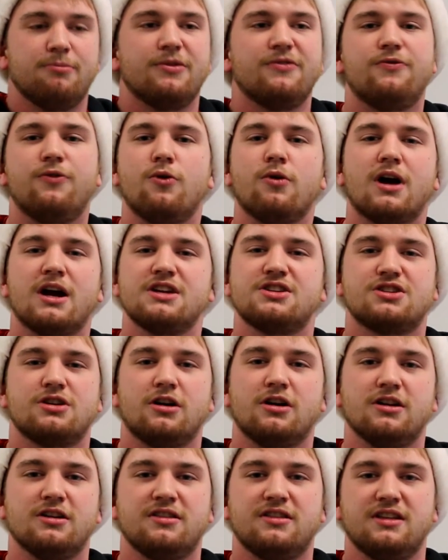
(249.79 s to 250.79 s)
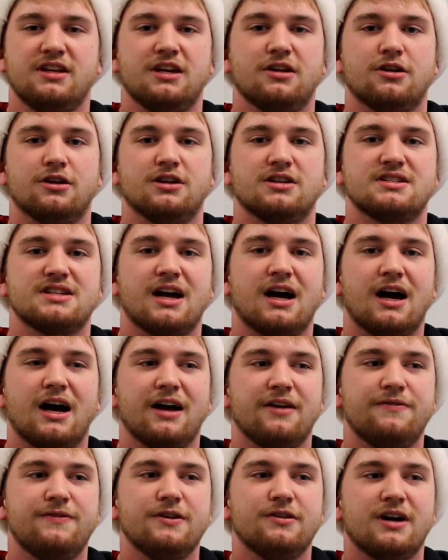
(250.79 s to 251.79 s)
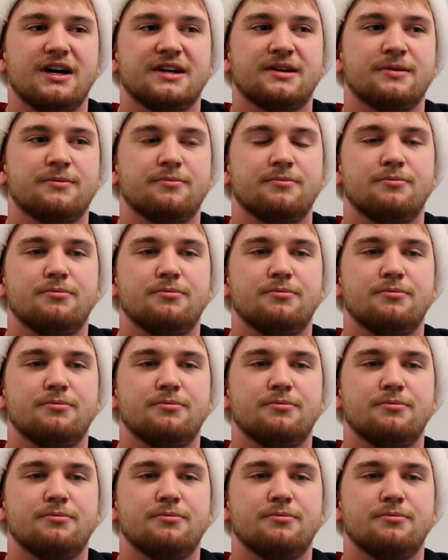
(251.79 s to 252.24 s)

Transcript: Before I started theaters, I feel like